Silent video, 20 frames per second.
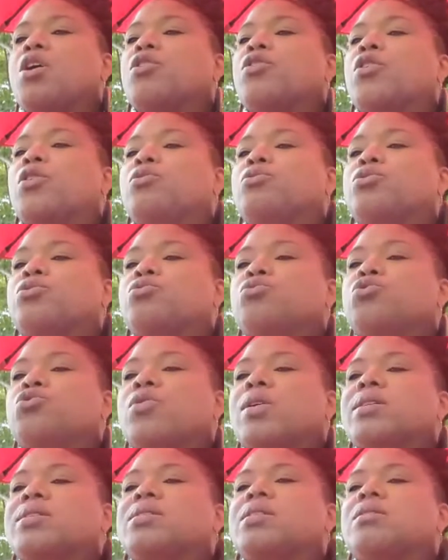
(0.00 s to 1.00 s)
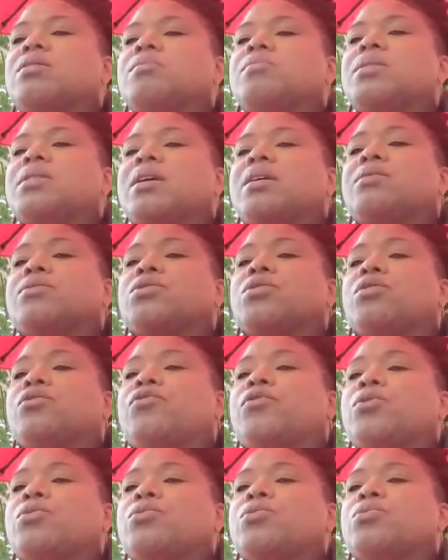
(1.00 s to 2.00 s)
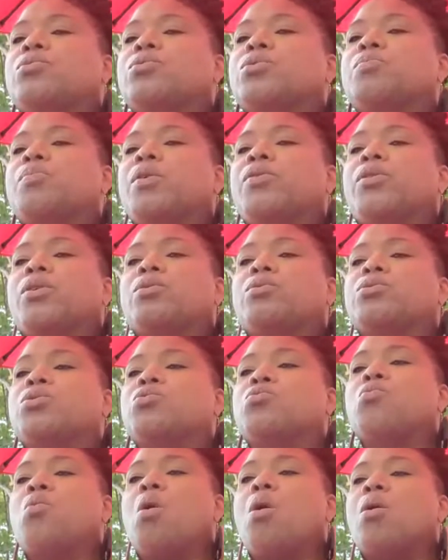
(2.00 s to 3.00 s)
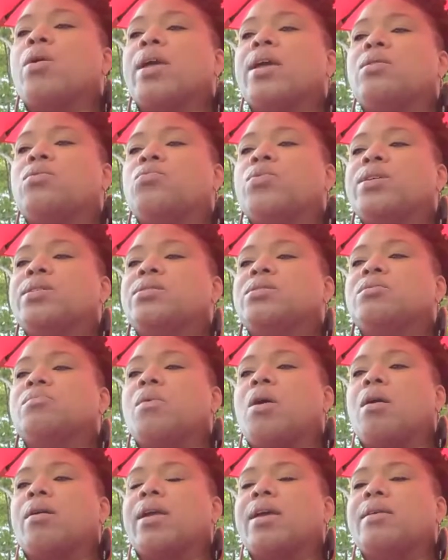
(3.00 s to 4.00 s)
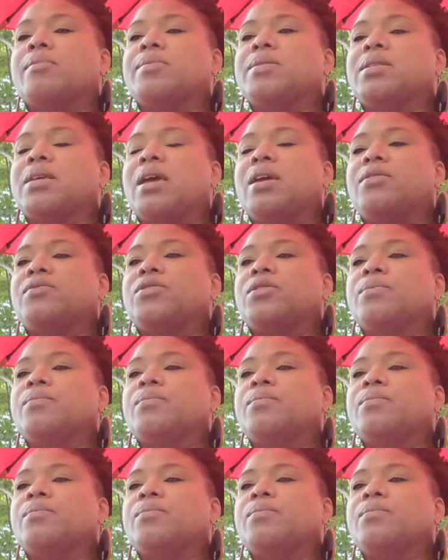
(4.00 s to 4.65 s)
Those who trust in themselves are fools, but those who walk in wisdom are kept safe.